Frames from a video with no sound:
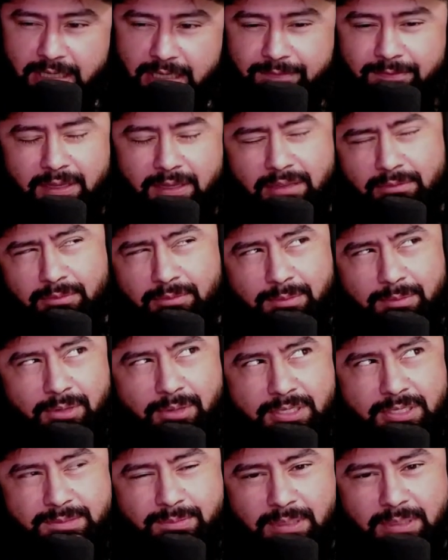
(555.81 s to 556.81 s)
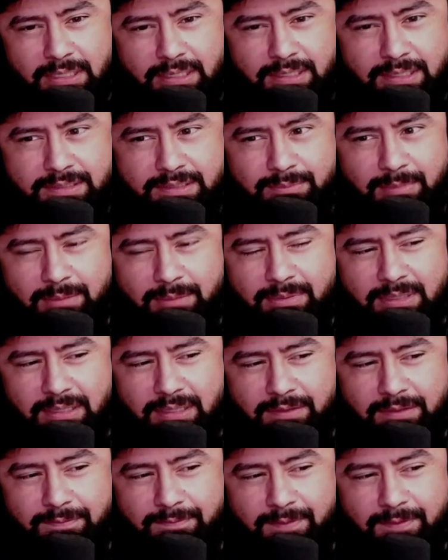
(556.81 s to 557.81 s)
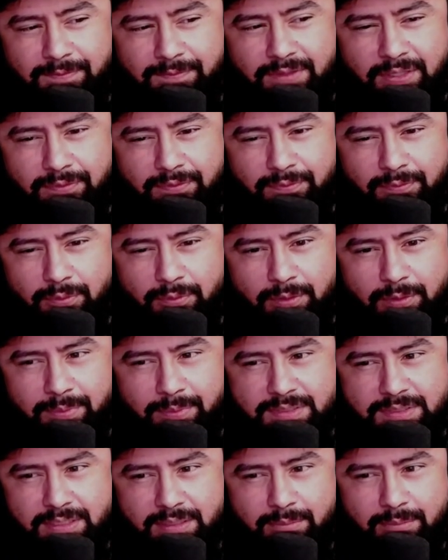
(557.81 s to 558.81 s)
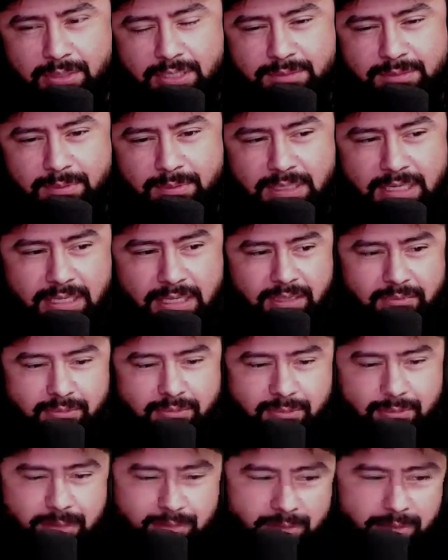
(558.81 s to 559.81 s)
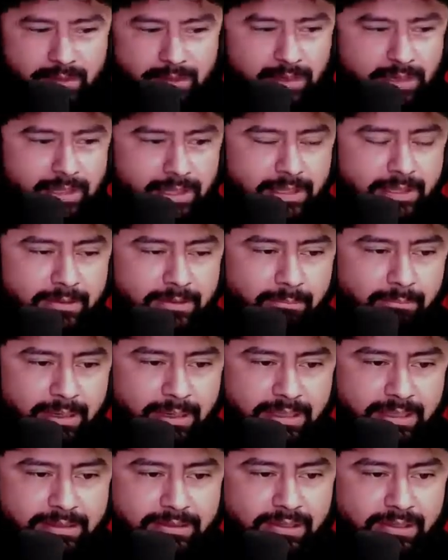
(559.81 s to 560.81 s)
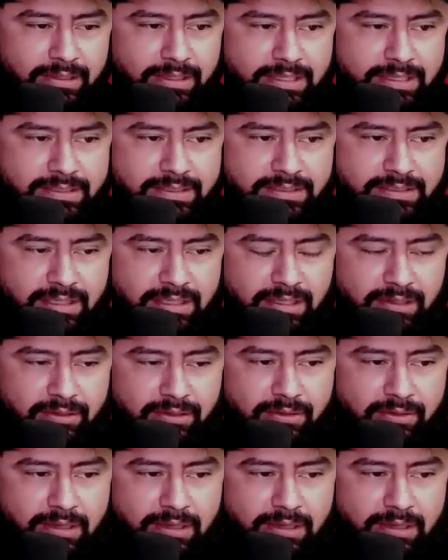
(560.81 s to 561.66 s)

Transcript: I forget what March speed it is. It might be like 54% March speed. I remember. But, you know, that's just a little